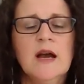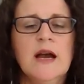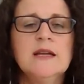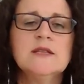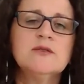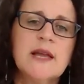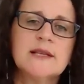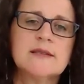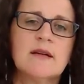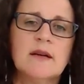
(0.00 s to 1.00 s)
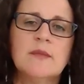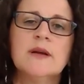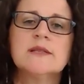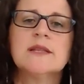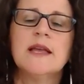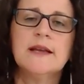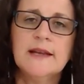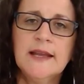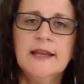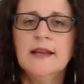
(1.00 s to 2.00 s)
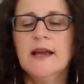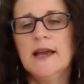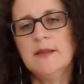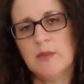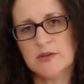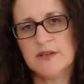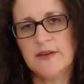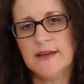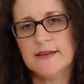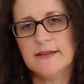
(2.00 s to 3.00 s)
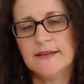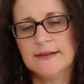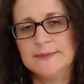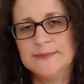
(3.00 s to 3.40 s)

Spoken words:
Until next time, stay green and motivated.